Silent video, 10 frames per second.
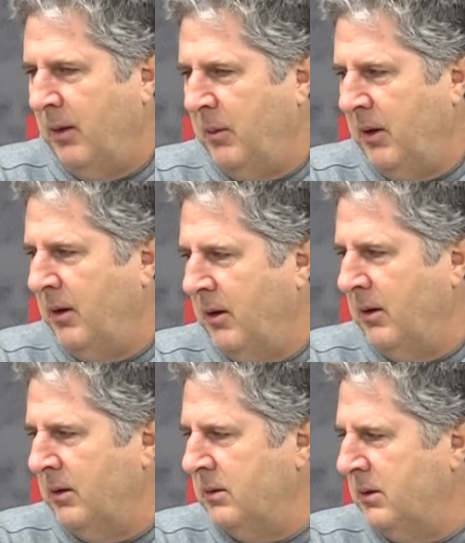I mean,
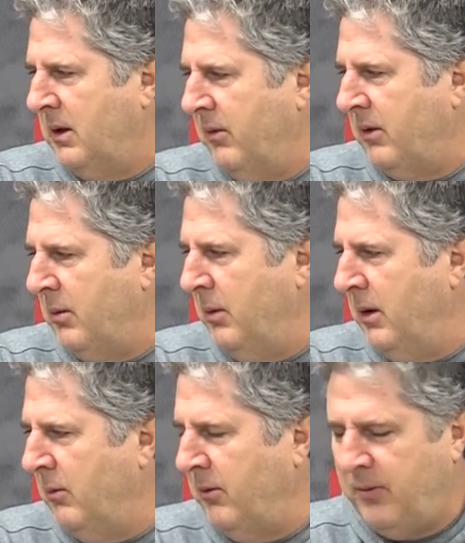give it to me
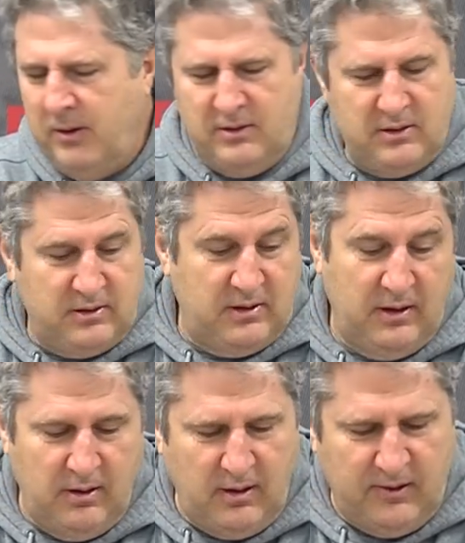and we'll finish this
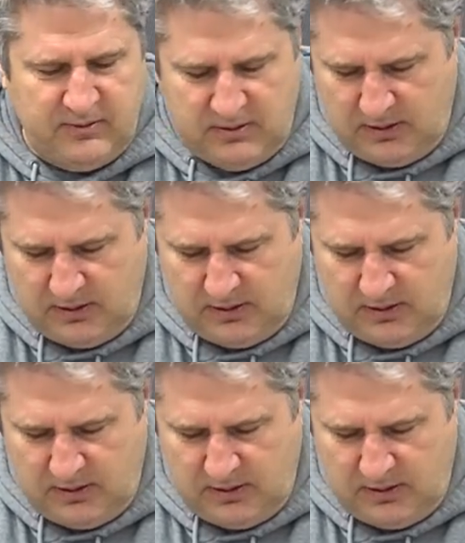thing off.